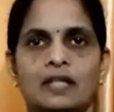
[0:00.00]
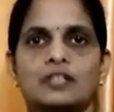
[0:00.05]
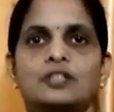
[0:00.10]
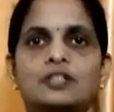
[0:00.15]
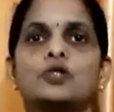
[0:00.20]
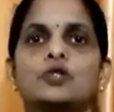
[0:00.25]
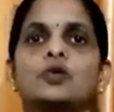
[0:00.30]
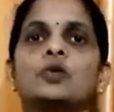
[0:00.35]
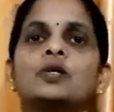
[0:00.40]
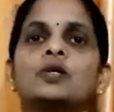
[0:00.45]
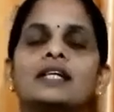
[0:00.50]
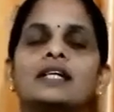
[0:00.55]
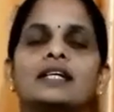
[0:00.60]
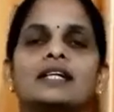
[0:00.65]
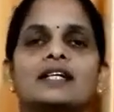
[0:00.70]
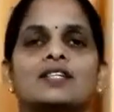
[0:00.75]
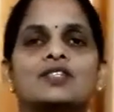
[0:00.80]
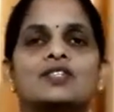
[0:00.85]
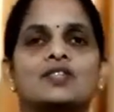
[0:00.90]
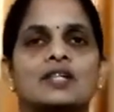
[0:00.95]
Jute
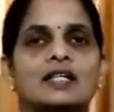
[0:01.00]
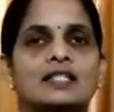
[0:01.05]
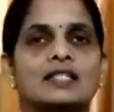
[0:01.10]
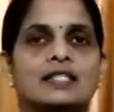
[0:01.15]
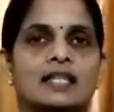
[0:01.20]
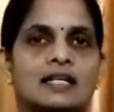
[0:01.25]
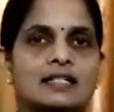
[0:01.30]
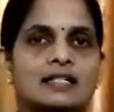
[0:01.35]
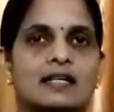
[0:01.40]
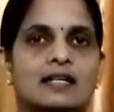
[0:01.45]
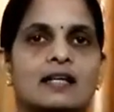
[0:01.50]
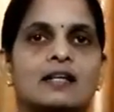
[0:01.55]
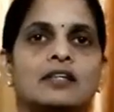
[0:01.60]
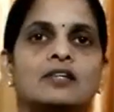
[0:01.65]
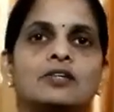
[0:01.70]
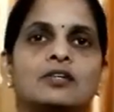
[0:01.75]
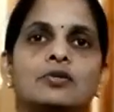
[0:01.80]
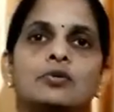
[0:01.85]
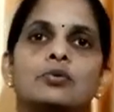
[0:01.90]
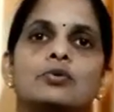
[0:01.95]
industrial sector
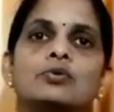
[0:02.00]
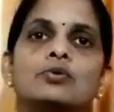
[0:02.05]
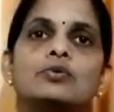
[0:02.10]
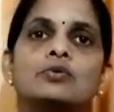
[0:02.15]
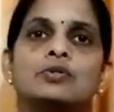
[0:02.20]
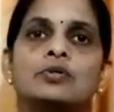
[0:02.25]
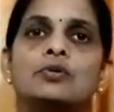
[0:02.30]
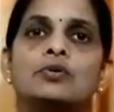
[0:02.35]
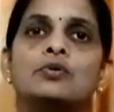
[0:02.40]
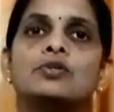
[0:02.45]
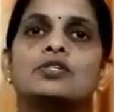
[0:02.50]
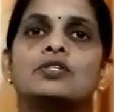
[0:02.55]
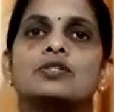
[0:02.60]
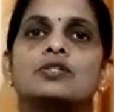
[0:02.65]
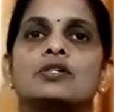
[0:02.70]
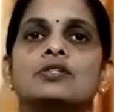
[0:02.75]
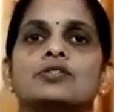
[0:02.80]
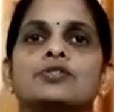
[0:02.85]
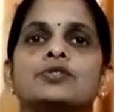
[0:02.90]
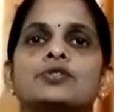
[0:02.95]

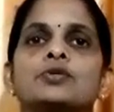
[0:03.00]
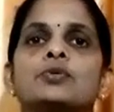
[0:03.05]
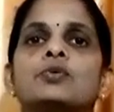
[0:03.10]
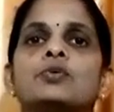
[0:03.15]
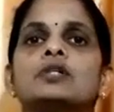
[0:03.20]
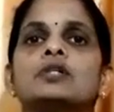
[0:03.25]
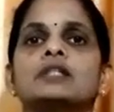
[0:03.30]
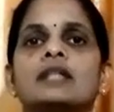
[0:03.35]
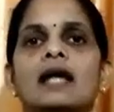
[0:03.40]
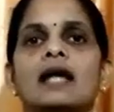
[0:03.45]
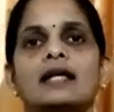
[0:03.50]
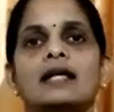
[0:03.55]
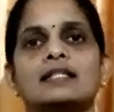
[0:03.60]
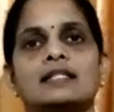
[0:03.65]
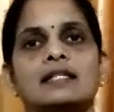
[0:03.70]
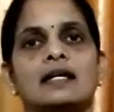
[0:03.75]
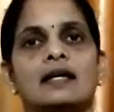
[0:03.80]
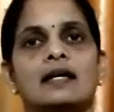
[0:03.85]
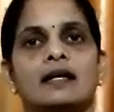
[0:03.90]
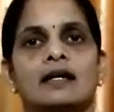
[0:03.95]
use jute as
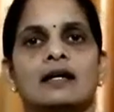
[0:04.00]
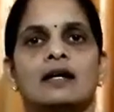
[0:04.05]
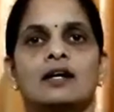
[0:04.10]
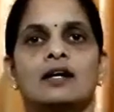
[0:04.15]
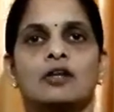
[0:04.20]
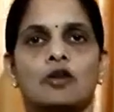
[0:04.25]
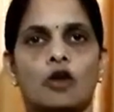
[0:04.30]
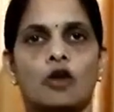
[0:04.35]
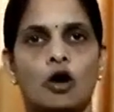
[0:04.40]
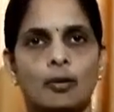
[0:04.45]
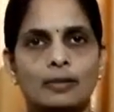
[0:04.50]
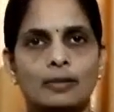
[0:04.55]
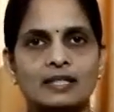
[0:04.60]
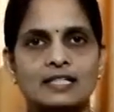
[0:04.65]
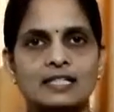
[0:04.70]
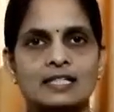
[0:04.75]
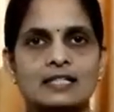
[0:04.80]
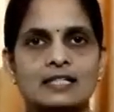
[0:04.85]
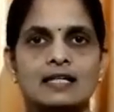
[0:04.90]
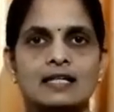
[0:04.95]
a raw
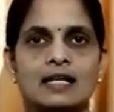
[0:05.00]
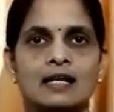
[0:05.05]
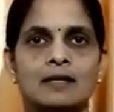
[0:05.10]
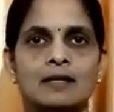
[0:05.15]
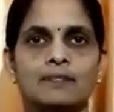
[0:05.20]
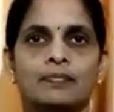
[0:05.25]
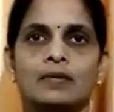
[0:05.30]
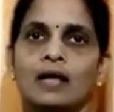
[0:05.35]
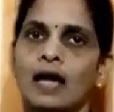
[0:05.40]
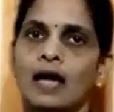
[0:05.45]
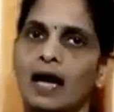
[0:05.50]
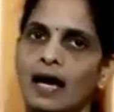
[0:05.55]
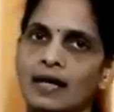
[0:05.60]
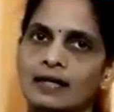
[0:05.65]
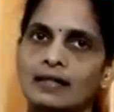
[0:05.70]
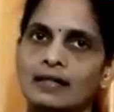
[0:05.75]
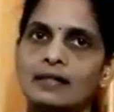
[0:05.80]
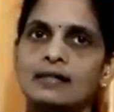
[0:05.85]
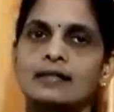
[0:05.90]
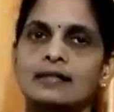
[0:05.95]
material,
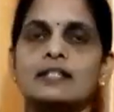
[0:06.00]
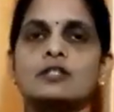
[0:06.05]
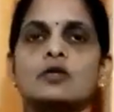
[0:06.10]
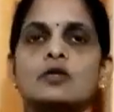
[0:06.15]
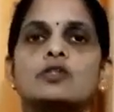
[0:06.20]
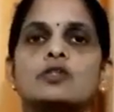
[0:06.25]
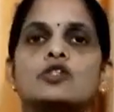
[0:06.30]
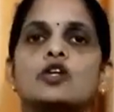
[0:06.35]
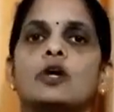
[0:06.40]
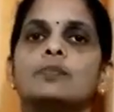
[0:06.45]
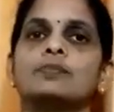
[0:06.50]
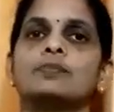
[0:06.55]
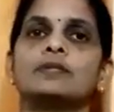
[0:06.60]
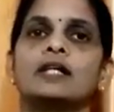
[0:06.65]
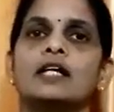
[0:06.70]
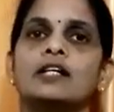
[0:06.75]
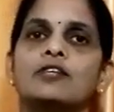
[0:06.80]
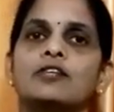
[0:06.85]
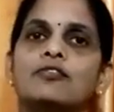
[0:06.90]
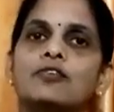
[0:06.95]
and it is also
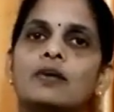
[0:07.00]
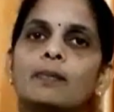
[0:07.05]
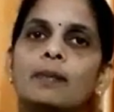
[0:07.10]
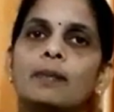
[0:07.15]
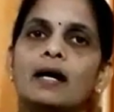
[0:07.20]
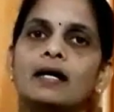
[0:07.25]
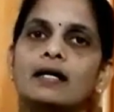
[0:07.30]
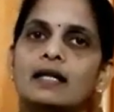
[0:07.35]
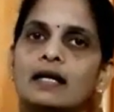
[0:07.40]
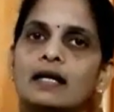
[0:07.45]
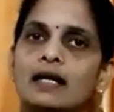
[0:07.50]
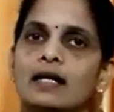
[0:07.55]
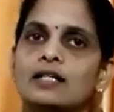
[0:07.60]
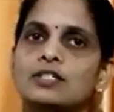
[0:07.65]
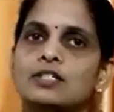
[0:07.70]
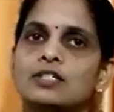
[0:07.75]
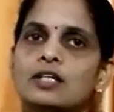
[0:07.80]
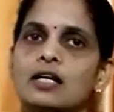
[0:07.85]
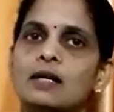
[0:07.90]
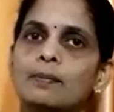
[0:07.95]
obtained from
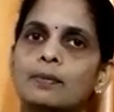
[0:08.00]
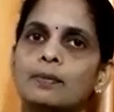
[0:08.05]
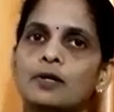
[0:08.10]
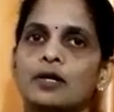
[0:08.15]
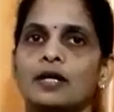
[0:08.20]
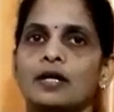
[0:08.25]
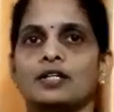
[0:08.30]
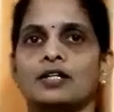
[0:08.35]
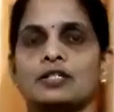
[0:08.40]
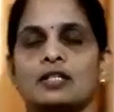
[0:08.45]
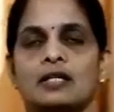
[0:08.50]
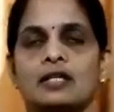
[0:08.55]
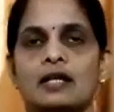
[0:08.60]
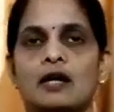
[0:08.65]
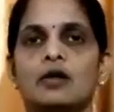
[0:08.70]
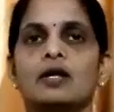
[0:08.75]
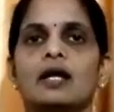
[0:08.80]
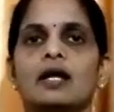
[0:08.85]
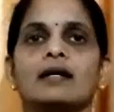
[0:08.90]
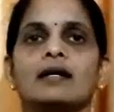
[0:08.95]
agricultural production
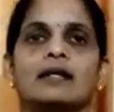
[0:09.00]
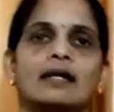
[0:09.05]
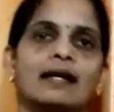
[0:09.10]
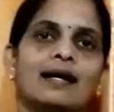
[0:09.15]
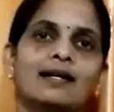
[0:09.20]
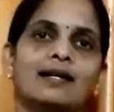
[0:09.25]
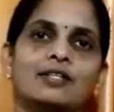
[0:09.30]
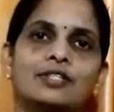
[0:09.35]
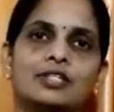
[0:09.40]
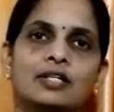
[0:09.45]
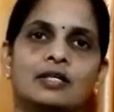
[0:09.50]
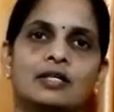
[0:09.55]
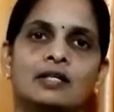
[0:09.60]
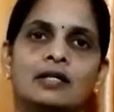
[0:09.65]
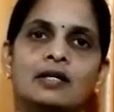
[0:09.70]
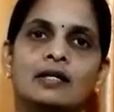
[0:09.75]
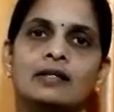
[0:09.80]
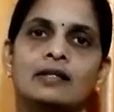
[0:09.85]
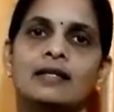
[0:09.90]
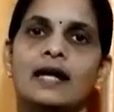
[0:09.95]
or agriculture.
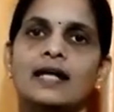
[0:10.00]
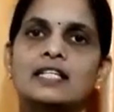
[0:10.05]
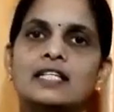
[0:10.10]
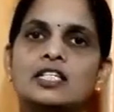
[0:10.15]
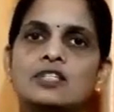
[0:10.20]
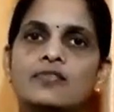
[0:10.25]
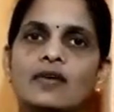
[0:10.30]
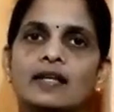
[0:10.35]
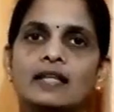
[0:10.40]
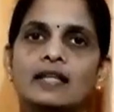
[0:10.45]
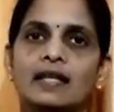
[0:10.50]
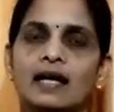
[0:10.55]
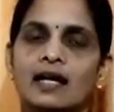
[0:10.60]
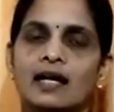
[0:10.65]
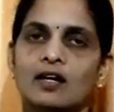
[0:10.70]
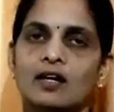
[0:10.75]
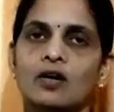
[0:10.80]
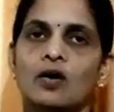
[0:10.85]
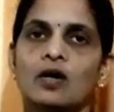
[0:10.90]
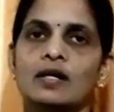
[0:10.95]
That's why they
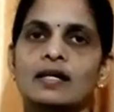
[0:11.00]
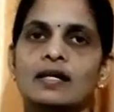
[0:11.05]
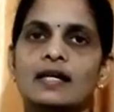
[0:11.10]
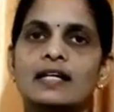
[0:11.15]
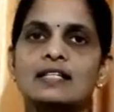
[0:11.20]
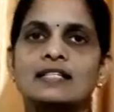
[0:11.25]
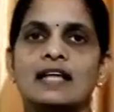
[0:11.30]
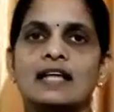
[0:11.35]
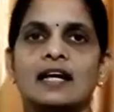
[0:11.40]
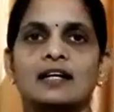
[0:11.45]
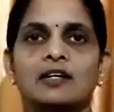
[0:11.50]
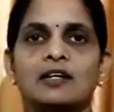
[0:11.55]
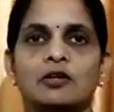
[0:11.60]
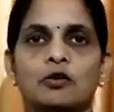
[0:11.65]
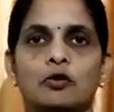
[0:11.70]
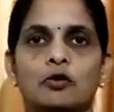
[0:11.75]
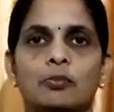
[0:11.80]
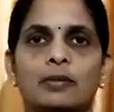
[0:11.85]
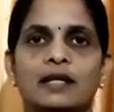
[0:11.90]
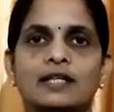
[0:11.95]
are called as
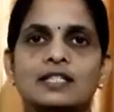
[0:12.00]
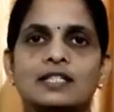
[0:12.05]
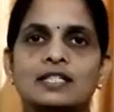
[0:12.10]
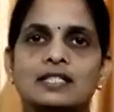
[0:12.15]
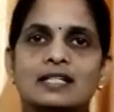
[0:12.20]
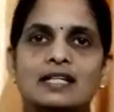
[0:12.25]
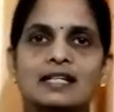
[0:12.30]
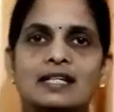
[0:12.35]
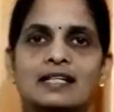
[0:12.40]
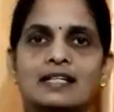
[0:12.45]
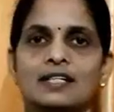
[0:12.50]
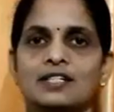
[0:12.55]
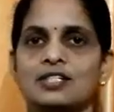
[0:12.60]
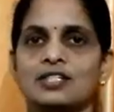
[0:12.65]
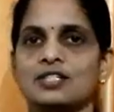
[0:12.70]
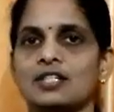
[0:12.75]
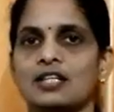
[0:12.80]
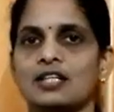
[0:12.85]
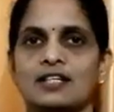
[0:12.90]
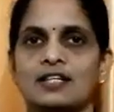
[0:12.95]
agro-based
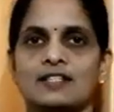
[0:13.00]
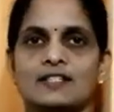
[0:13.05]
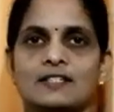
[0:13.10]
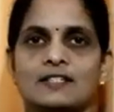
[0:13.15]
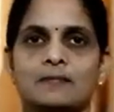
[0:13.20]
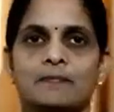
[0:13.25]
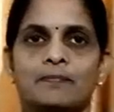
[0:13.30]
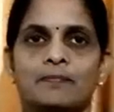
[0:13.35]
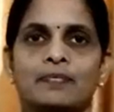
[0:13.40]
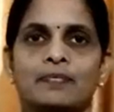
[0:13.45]
industries.